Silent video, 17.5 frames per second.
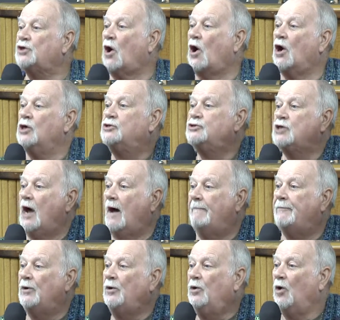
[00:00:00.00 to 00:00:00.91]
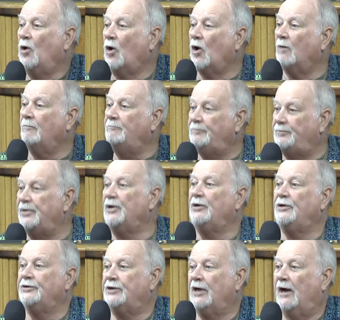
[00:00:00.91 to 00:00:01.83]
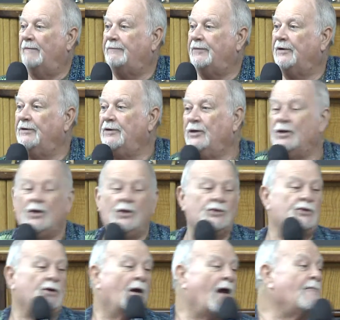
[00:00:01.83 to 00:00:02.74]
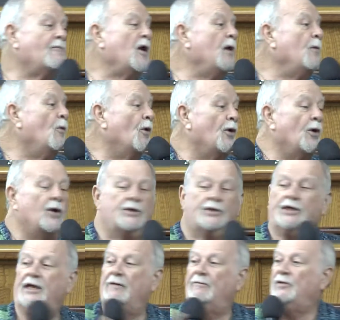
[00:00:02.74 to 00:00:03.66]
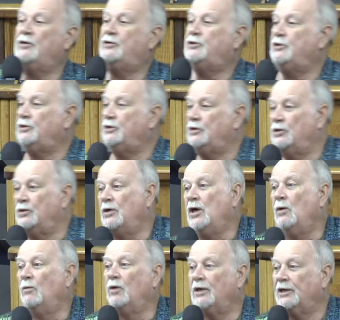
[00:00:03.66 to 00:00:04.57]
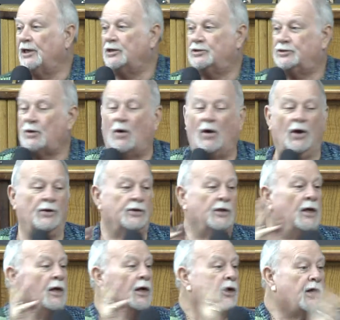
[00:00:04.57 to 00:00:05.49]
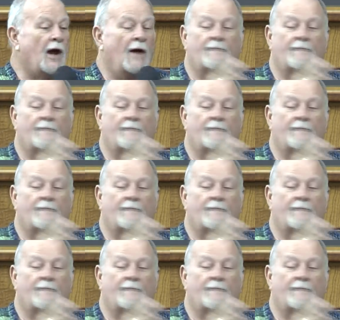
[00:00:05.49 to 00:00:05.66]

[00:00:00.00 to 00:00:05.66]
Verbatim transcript: And it should edify. Edify means to charge up or build up.